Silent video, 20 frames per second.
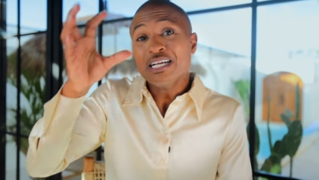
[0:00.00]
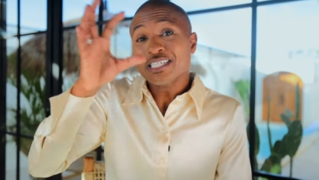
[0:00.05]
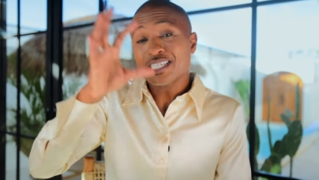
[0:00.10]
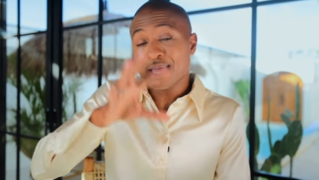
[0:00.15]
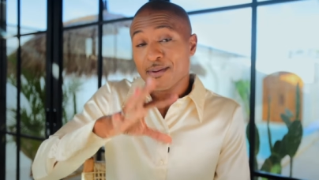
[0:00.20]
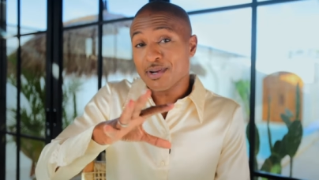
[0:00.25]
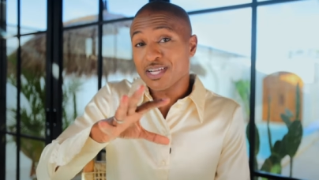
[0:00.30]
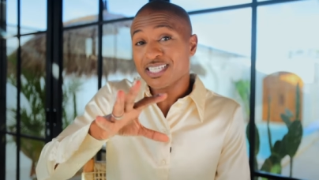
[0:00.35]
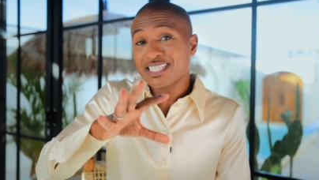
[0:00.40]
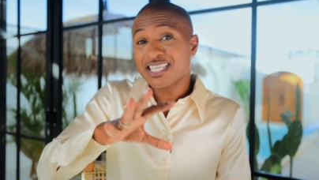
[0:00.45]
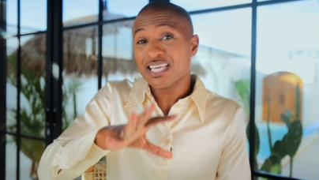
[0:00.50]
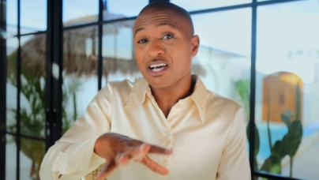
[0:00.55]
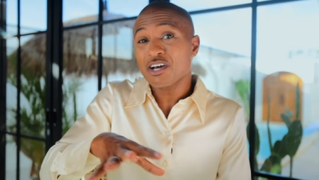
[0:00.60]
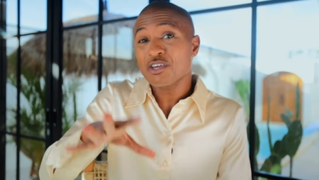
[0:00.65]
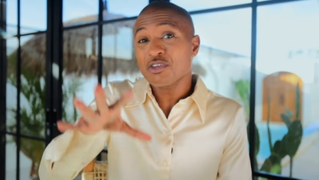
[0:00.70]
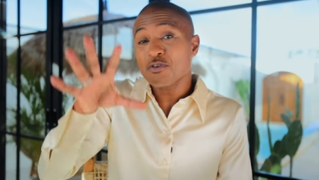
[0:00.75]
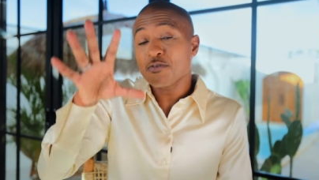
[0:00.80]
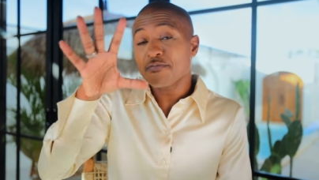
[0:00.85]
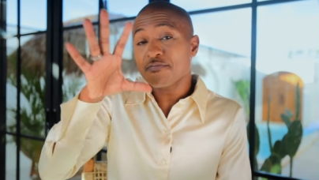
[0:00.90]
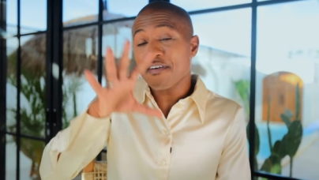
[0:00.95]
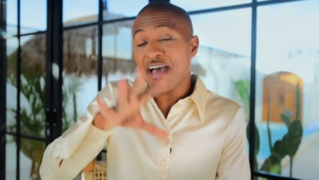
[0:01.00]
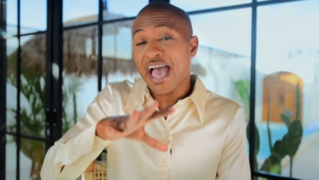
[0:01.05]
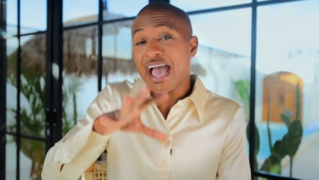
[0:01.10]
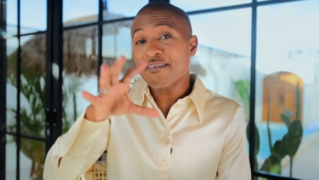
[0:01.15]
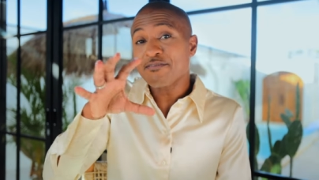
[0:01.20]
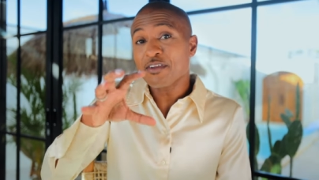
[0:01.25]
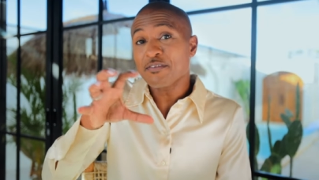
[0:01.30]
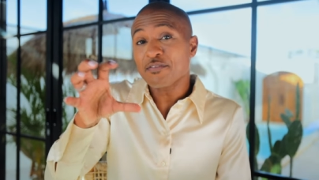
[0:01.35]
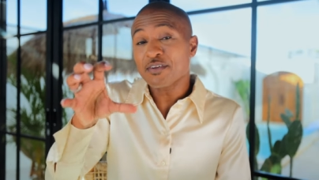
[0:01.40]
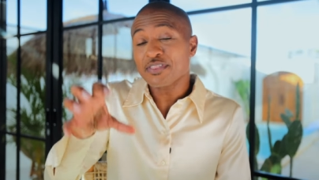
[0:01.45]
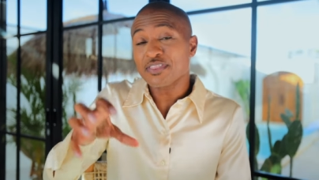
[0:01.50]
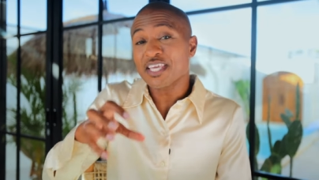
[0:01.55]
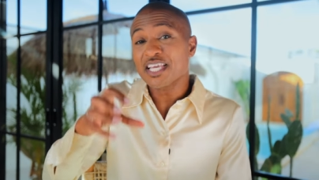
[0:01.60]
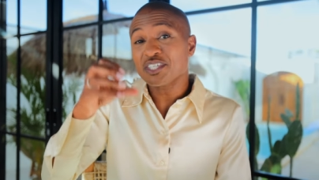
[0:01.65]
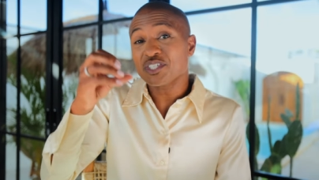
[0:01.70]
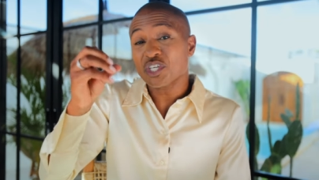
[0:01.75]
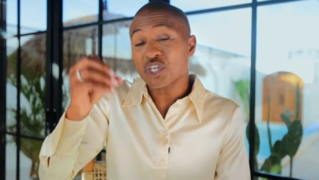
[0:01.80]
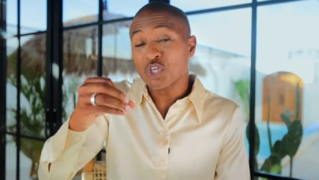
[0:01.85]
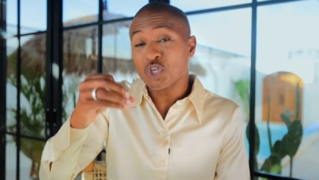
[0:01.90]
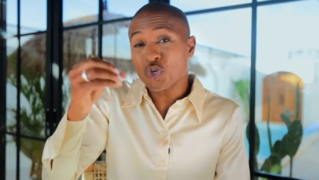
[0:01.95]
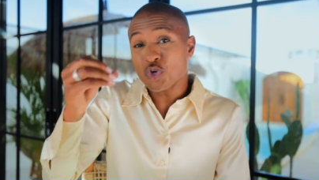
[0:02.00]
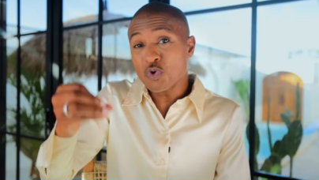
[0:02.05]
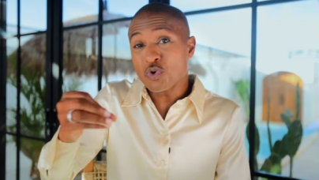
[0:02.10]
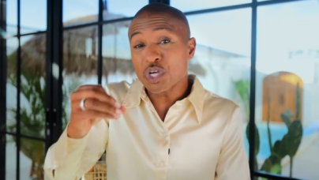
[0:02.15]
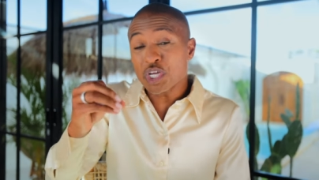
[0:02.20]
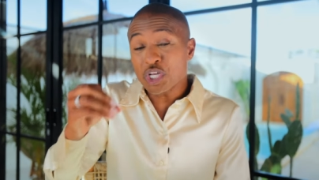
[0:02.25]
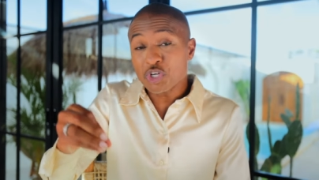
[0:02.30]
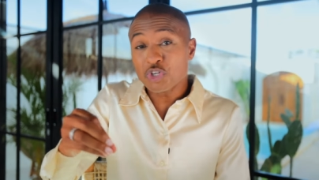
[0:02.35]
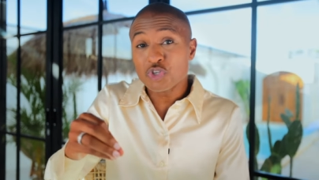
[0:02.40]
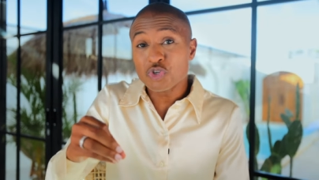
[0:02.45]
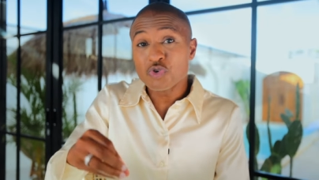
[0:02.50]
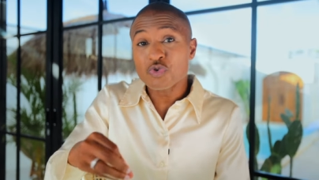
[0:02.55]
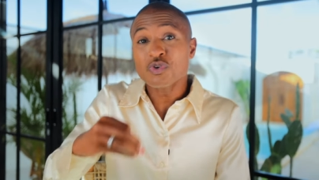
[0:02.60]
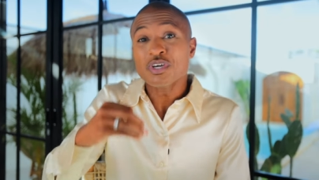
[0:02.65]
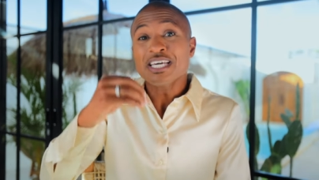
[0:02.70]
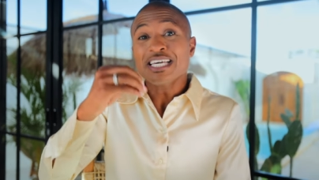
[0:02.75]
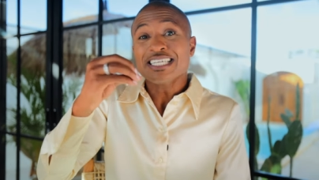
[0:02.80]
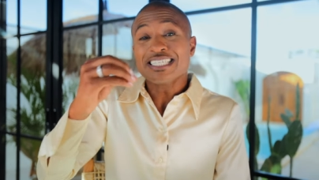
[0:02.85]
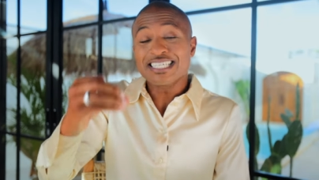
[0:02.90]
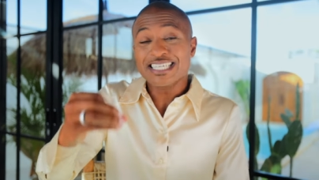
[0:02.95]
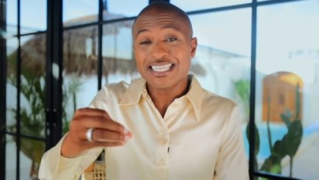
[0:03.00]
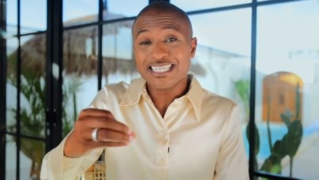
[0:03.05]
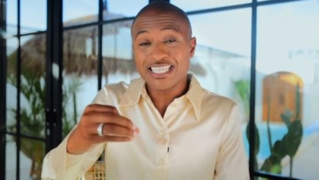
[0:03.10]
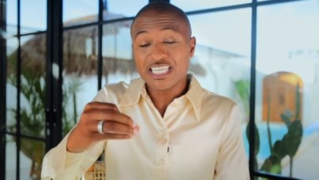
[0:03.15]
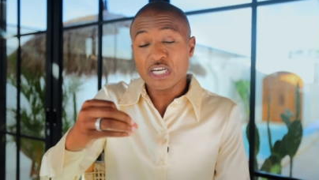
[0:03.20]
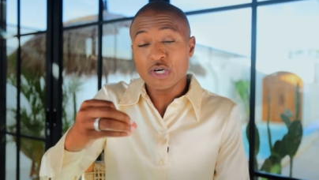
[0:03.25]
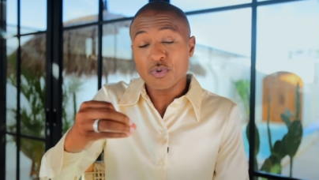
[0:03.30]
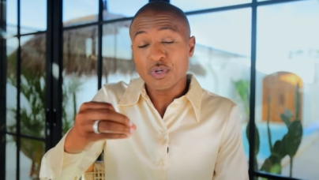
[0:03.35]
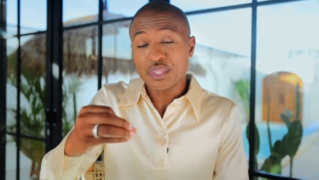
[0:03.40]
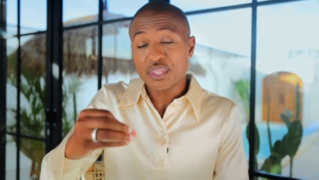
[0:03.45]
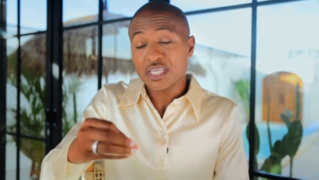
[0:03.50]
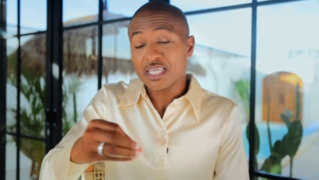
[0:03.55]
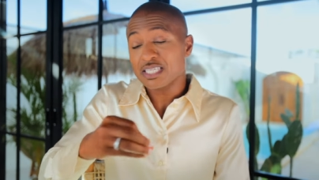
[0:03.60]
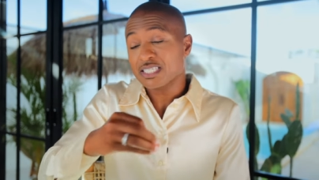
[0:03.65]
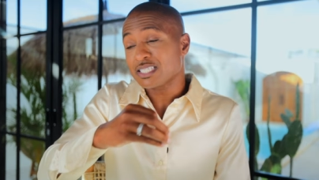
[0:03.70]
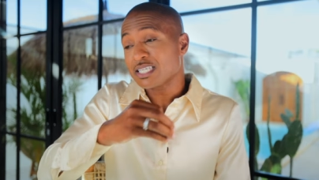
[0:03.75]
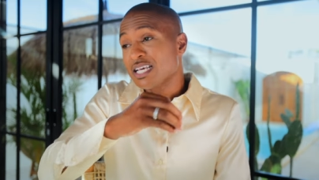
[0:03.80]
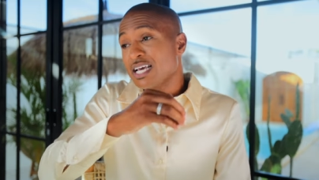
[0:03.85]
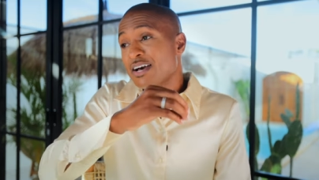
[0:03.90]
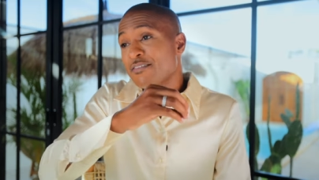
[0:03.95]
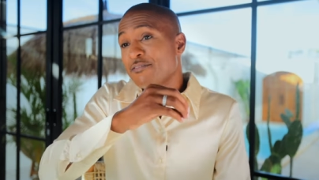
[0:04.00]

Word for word: So I'm gonna tell you five different things that you can do to deal with this.